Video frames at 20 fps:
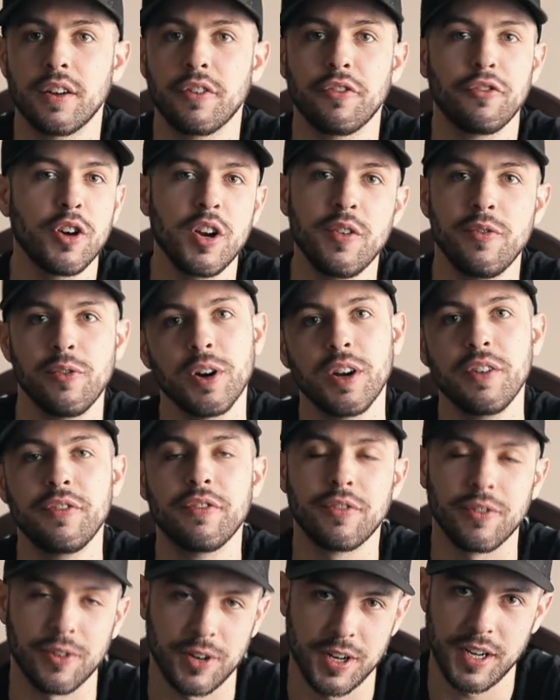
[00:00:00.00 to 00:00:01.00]
free, free,
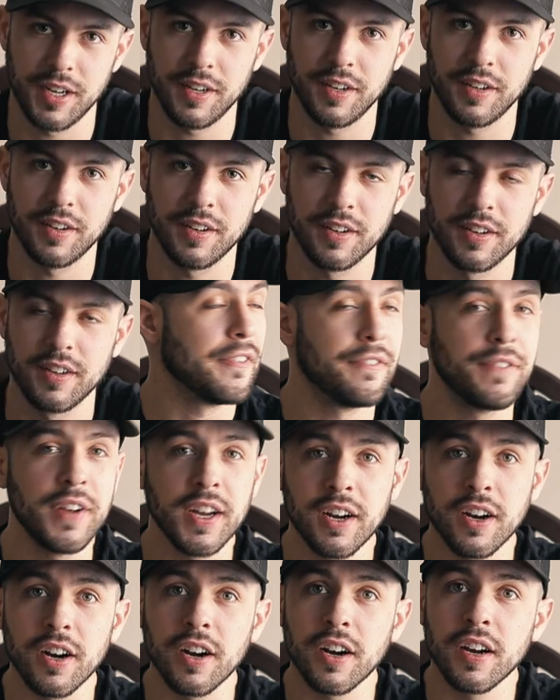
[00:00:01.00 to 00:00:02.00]
free. I
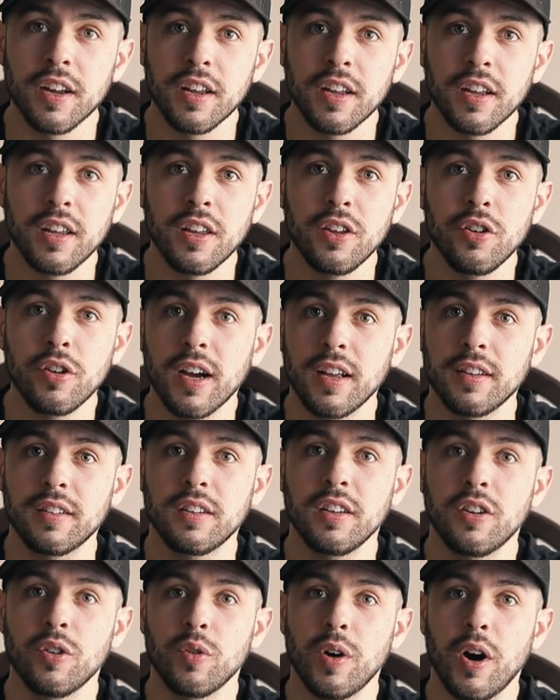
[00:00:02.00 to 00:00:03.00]
figure you guys
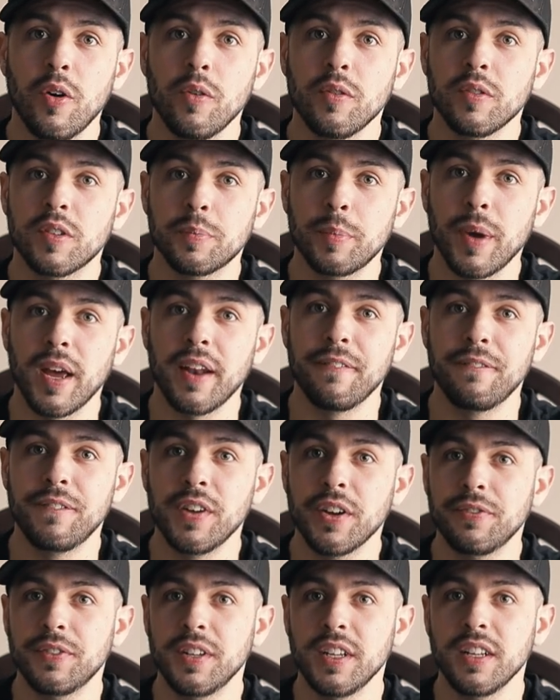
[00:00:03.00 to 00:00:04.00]
can go out and spend
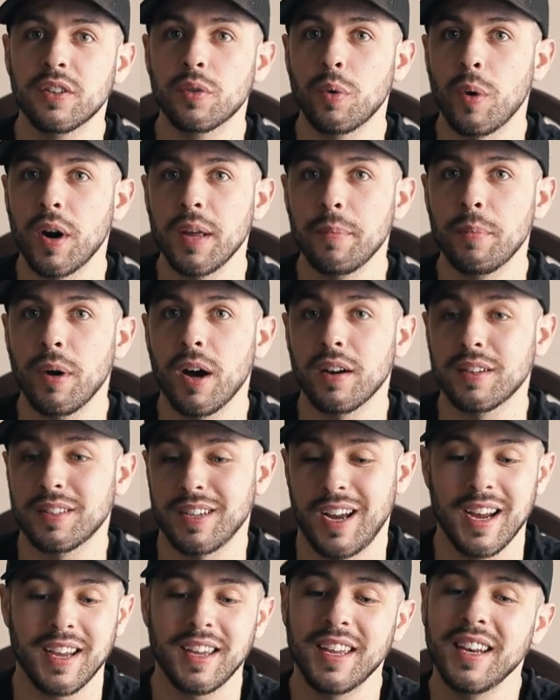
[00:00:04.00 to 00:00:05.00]
15, 20
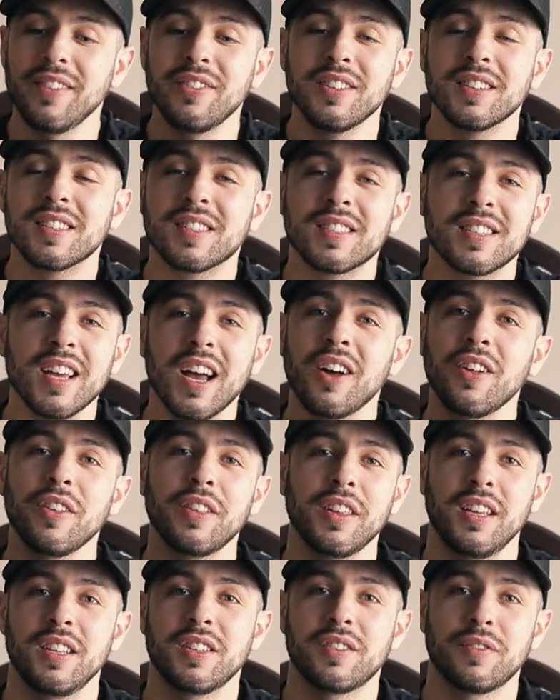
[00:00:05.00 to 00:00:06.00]
bucks. I could even sell
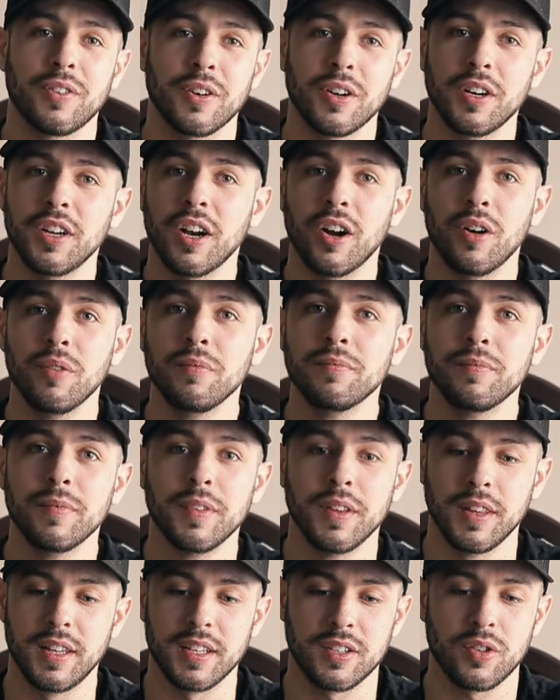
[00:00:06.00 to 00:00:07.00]
these for, you know,
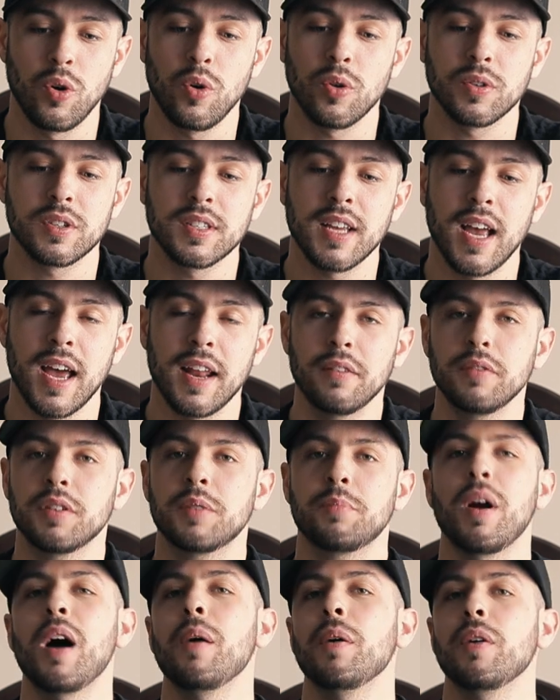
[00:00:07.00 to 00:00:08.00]
this whole set
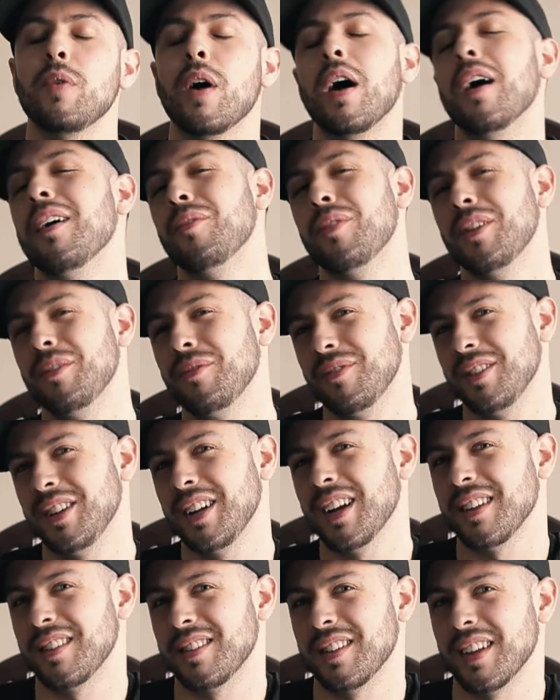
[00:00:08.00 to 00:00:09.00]
was probably what? What, what do
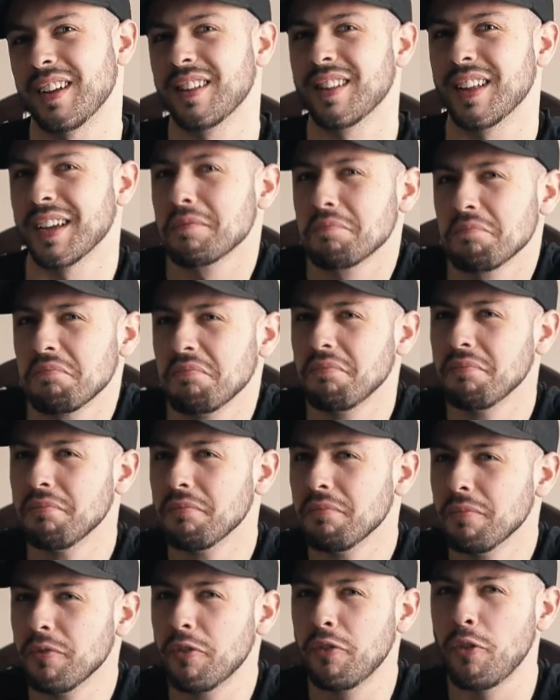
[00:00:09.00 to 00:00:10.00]
you guys think? Like
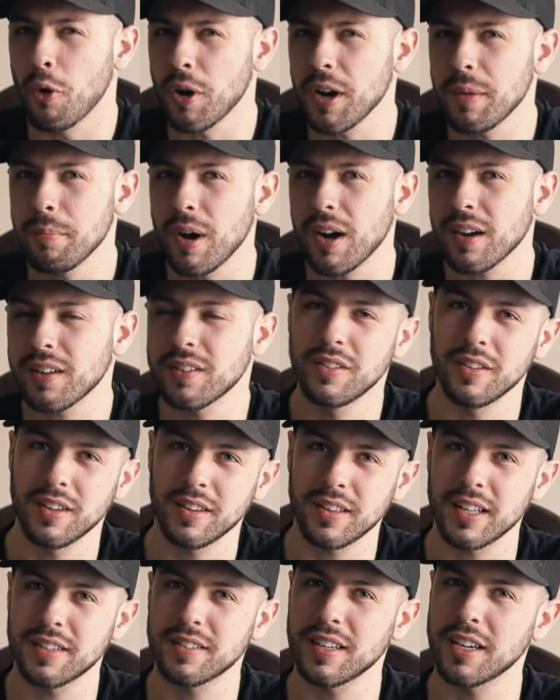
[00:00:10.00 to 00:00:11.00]
40 bucks? You
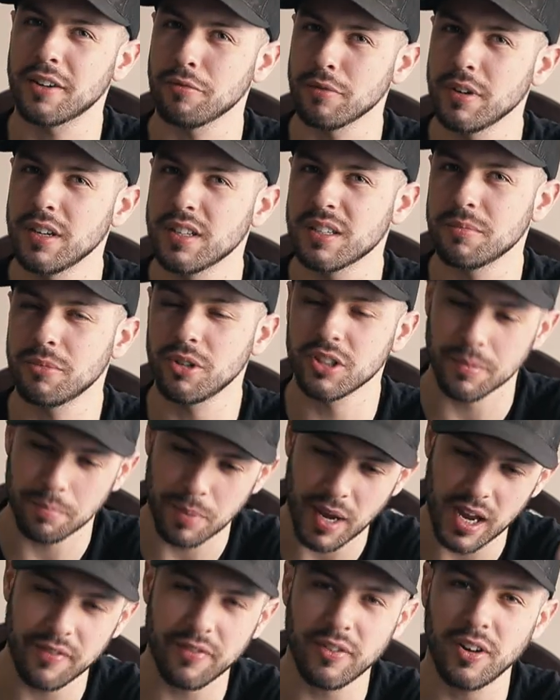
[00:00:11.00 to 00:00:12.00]
think that's like reasonable to
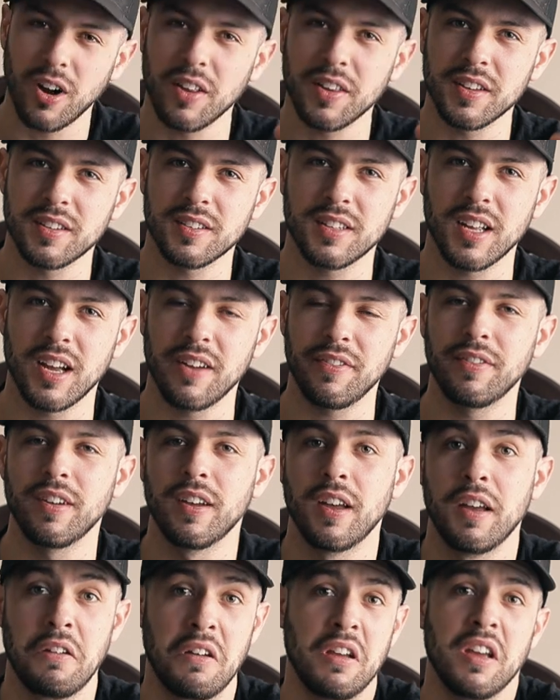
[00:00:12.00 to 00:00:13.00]
pay for all this stuff?
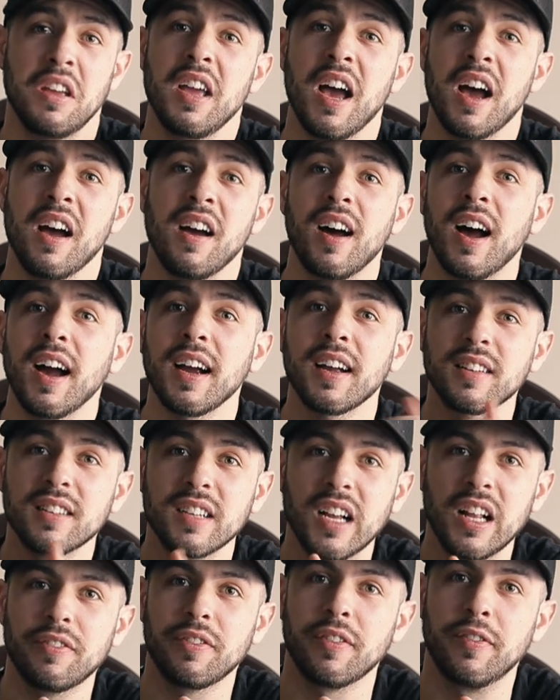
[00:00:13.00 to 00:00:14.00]
Yeah, I could
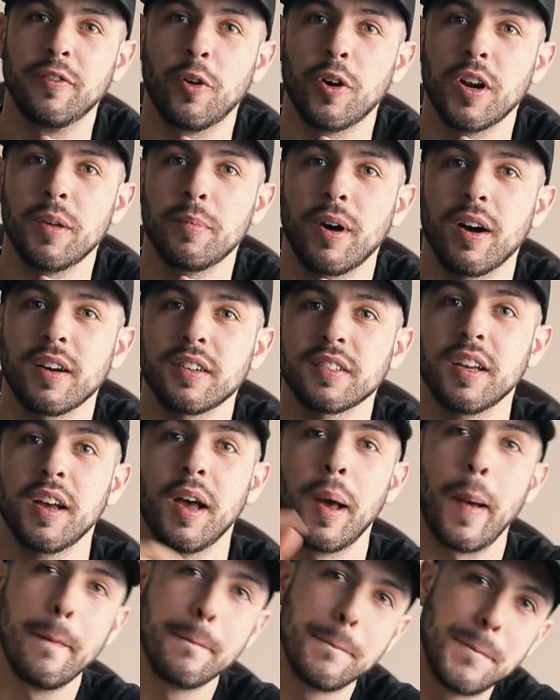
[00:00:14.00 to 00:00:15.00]
sell it for 40 bucks,
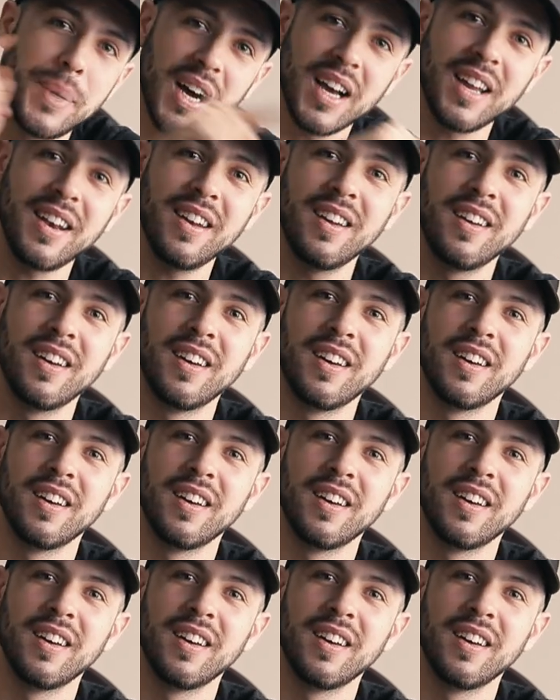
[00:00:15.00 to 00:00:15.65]
but